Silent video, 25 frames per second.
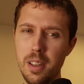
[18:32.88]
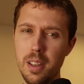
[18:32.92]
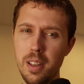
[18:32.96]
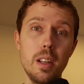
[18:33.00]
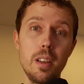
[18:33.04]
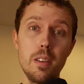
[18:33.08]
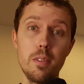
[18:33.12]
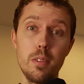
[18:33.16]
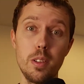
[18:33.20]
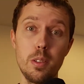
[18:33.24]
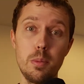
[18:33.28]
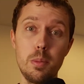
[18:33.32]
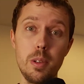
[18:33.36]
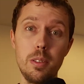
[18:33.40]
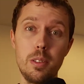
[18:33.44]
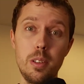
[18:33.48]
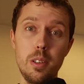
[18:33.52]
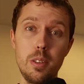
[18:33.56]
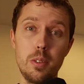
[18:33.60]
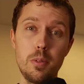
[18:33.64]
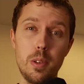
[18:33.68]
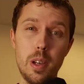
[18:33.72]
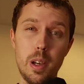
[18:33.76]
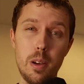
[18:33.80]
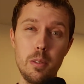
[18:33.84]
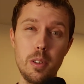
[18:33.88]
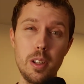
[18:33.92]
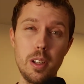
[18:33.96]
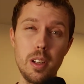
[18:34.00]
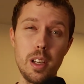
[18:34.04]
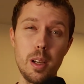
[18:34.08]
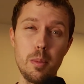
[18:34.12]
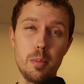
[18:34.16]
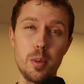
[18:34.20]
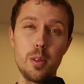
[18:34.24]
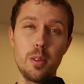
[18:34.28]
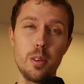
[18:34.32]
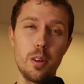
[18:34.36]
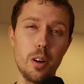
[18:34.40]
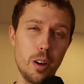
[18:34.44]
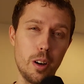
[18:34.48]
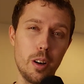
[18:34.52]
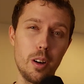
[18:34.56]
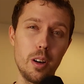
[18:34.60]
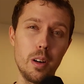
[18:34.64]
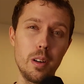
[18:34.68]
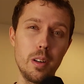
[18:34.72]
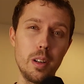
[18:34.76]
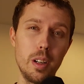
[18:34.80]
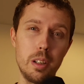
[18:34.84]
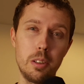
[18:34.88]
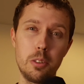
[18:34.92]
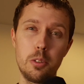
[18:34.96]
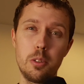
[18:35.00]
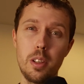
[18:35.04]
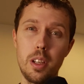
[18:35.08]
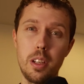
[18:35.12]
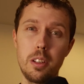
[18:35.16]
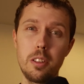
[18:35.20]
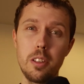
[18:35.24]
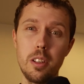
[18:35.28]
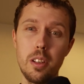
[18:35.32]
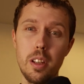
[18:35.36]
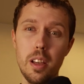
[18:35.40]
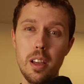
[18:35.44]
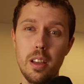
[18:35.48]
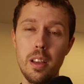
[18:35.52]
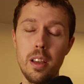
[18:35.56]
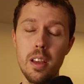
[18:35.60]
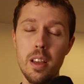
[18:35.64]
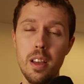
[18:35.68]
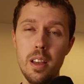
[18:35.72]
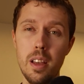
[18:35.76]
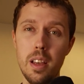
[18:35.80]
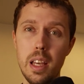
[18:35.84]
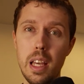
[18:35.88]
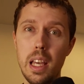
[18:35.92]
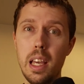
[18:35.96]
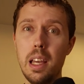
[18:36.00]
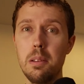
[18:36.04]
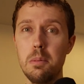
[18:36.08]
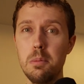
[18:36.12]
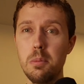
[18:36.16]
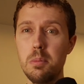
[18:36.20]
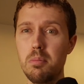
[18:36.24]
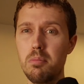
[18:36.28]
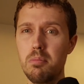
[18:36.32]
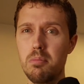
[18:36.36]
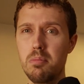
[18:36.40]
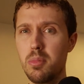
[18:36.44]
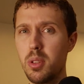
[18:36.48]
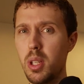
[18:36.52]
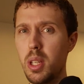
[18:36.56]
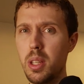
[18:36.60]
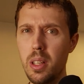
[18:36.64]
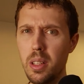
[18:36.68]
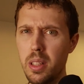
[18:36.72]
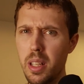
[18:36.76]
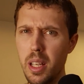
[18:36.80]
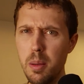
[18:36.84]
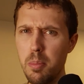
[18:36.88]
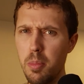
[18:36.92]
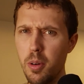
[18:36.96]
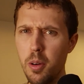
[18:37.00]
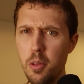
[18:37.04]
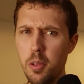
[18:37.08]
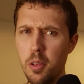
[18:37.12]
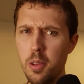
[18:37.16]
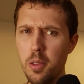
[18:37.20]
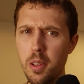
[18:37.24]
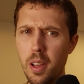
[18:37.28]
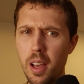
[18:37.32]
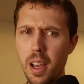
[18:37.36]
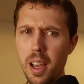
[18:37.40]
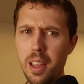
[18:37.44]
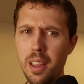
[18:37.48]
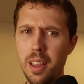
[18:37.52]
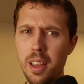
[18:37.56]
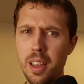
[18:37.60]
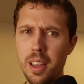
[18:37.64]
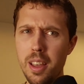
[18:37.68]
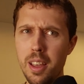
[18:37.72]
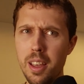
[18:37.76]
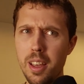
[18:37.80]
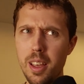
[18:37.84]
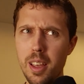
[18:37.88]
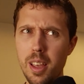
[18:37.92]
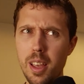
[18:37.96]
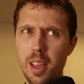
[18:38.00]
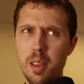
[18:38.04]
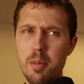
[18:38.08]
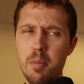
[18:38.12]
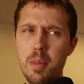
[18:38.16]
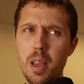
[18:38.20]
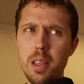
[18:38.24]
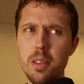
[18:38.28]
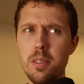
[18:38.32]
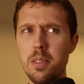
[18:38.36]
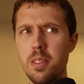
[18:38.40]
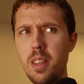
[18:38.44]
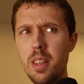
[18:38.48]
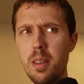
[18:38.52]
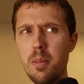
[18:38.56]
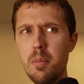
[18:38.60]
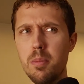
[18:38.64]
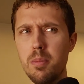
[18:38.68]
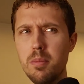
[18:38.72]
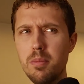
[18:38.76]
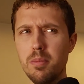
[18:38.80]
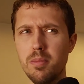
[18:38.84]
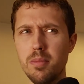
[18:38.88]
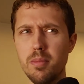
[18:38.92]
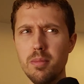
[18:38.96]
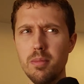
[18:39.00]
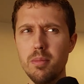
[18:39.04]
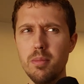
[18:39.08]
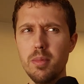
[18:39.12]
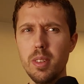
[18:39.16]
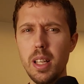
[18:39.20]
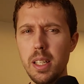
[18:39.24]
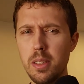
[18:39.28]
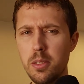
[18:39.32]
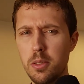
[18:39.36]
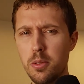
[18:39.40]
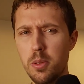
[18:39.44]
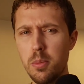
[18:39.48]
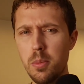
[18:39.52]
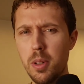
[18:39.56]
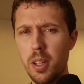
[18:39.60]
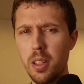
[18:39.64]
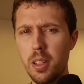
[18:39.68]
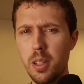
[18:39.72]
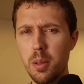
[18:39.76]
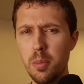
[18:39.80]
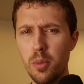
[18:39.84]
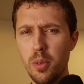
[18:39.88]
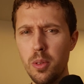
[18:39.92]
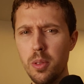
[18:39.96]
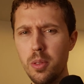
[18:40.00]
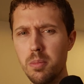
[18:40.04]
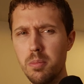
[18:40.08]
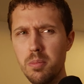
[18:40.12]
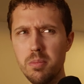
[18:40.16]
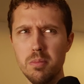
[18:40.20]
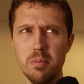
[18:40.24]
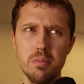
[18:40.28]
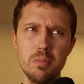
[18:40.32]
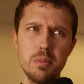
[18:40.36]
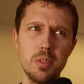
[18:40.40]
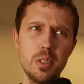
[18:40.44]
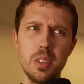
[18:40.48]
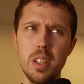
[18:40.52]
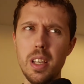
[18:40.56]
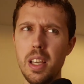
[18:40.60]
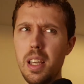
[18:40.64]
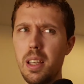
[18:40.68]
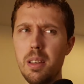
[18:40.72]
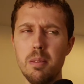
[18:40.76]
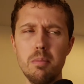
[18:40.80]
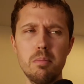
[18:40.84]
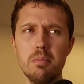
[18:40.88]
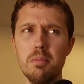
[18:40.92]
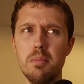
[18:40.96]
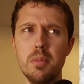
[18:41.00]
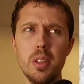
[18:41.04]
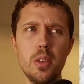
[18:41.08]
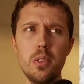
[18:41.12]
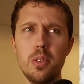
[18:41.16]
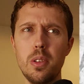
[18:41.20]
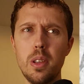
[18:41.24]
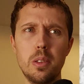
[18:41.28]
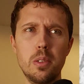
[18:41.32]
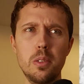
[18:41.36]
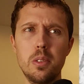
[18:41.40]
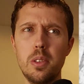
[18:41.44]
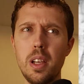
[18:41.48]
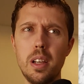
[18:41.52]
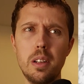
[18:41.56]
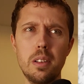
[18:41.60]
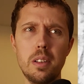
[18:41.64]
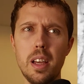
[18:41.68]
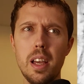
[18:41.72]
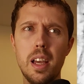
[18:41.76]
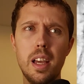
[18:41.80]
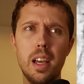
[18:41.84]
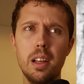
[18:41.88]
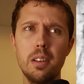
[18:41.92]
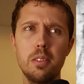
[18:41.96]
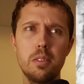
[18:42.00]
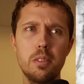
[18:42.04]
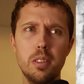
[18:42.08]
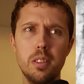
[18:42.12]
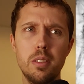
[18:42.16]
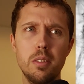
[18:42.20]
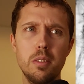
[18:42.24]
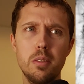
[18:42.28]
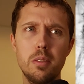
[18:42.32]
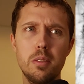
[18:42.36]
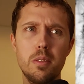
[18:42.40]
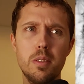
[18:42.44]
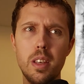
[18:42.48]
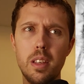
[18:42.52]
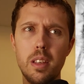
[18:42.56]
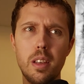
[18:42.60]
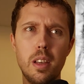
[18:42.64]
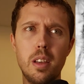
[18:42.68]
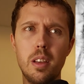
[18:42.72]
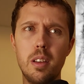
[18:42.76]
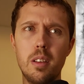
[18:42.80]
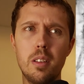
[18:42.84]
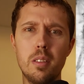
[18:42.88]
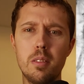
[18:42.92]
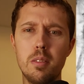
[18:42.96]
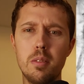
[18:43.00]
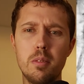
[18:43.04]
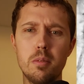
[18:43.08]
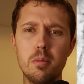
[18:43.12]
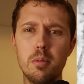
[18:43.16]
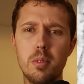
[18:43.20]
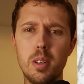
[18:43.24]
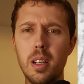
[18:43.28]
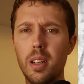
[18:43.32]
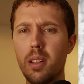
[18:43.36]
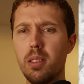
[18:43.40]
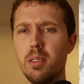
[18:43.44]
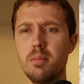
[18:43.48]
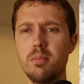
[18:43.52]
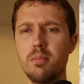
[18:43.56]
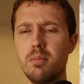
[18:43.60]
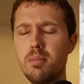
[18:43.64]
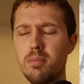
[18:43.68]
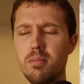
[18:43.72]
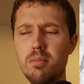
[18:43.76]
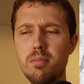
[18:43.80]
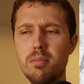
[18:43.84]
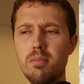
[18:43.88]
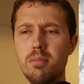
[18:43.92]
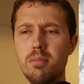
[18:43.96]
Many of the species found in amber are extinct today, and to the layperson's eye, it may seem less remarkable seeing this extinct ant and thinking, well,